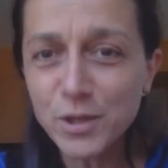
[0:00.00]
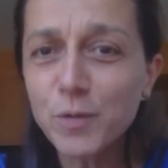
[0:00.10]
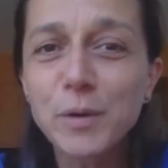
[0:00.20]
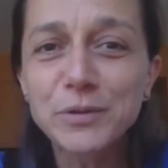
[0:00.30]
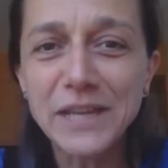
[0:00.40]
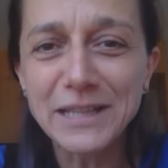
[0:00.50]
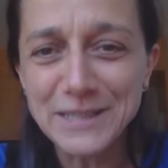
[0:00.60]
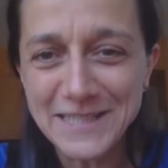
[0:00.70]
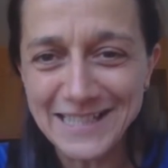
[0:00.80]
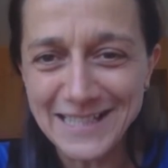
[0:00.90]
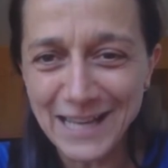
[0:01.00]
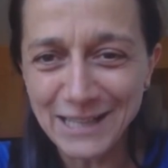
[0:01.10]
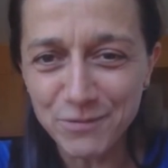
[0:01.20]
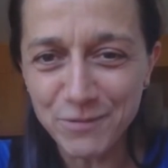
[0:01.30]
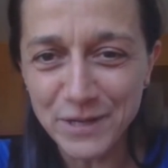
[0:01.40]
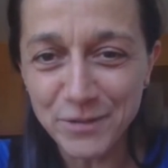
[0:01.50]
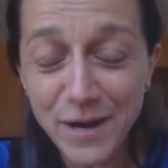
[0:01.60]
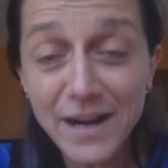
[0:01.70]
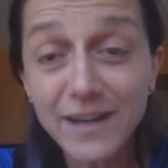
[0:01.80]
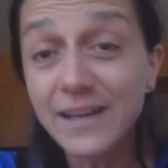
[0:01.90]
You will tell us exactly where
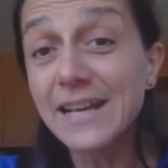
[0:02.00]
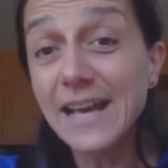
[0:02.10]
you are.